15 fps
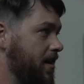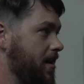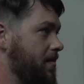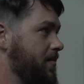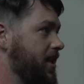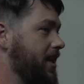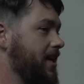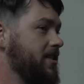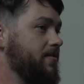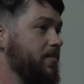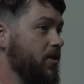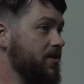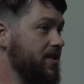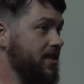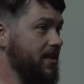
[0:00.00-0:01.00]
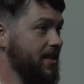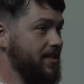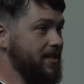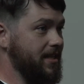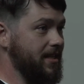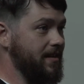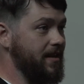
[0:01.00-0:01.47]
um, the kinds of posts that they
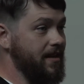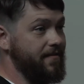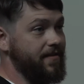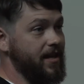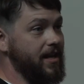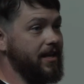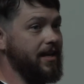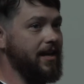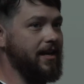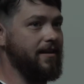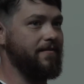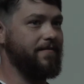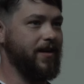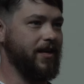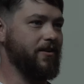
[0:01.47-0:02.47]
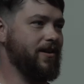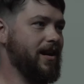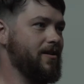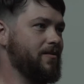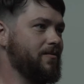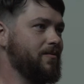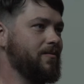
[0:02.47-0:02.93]
see if they can figure
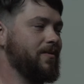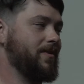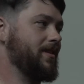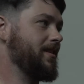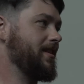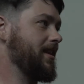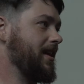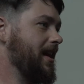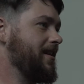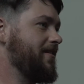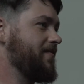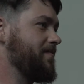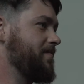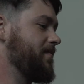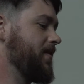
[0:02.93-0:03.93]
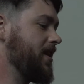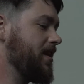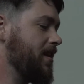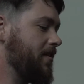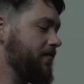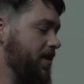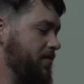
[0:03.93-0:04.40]
out the kind of
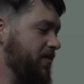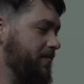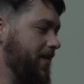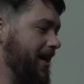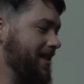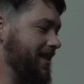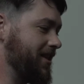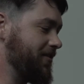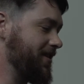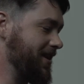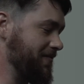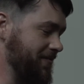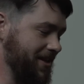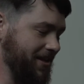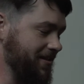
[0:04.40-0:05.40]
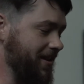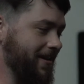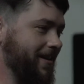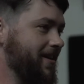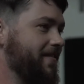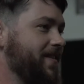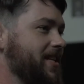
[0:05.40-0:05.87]
frame of mind that you're in when you
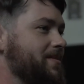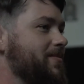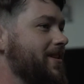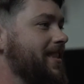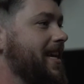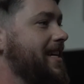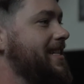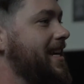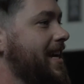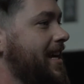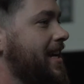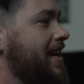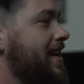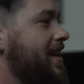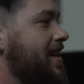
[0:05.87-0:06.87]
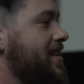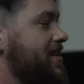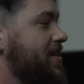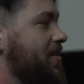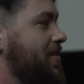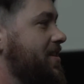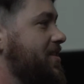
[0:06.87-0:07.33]
log on to Facebook that day.
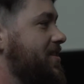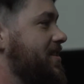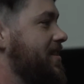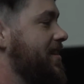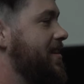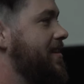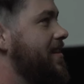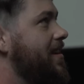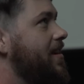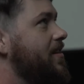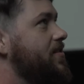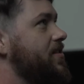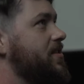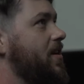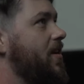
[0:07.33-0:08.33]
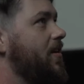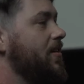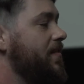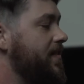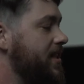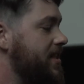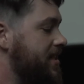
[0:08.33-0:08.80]
So it's just all
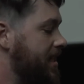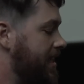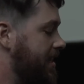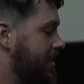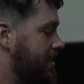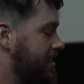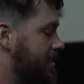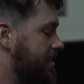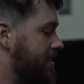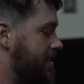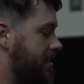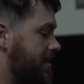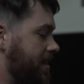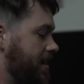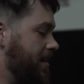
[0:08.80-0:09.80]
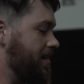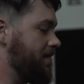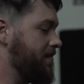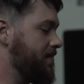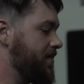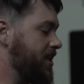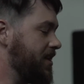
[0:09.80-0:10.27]
of these things
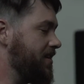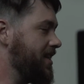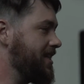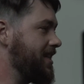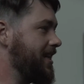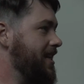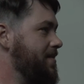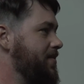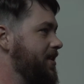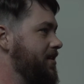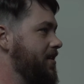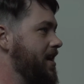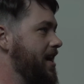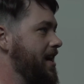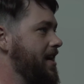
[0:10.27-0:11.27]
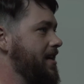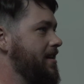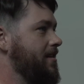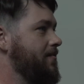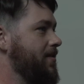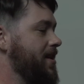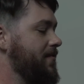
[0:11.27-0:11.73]
um, that you need to keep in your head
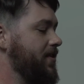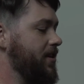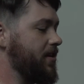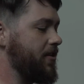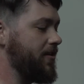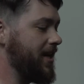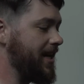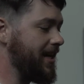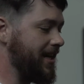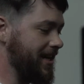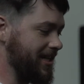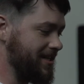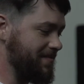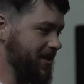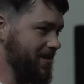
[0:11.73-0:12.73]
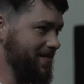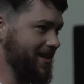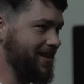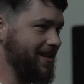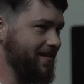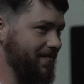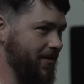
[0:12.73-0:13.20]
whenever you're creating an
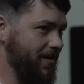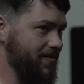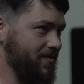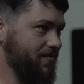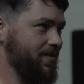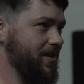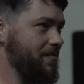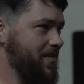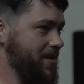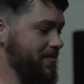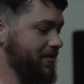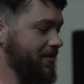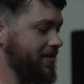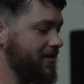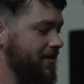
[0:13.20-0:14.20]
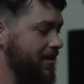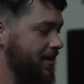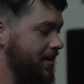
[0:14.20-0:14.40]
experiment that involves real people.